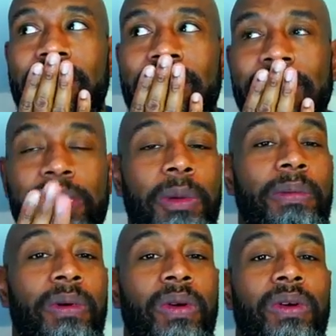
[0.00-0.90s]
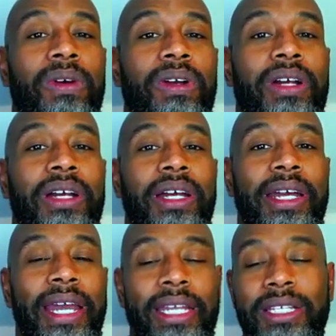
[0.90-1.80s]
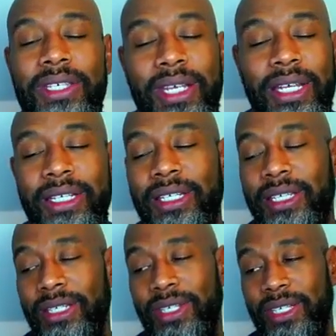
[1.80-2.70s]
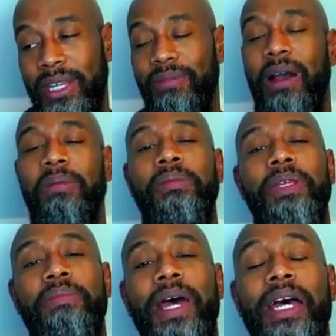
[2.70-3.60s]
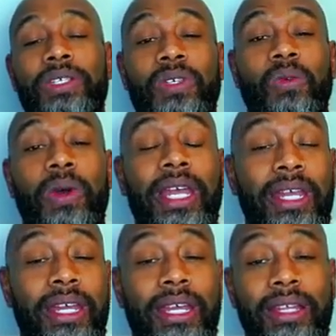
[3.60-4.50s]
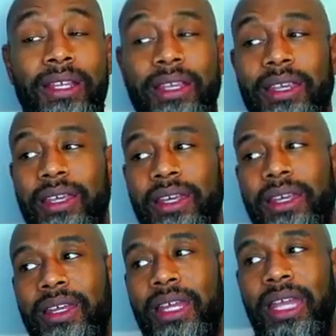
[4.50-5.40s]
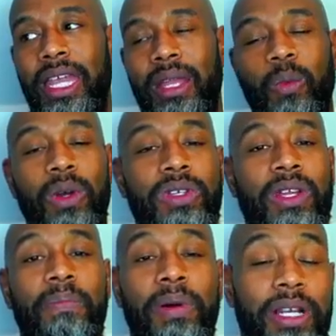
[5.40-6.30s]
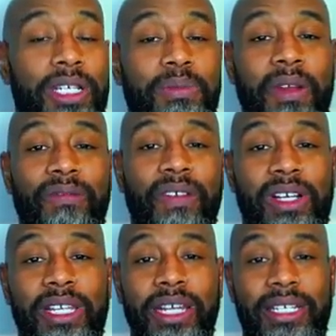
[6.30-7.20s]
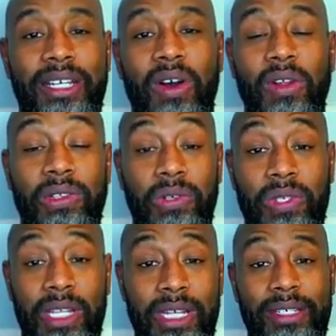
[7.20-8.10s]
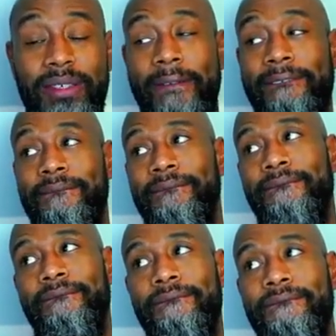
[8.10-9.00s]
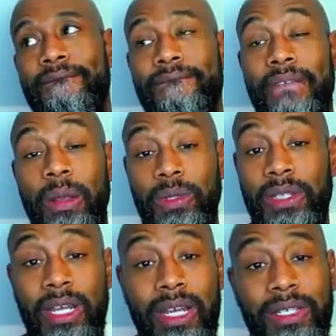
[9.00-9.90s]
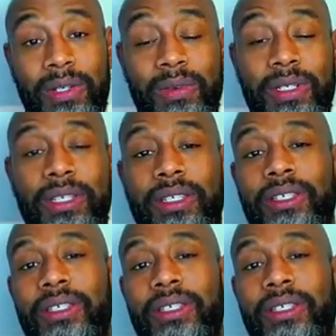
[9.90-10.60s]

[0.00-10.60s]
These people and the state and condition they probably passed away in, it wasn't a punishment for collecting all those things. It was a consequence.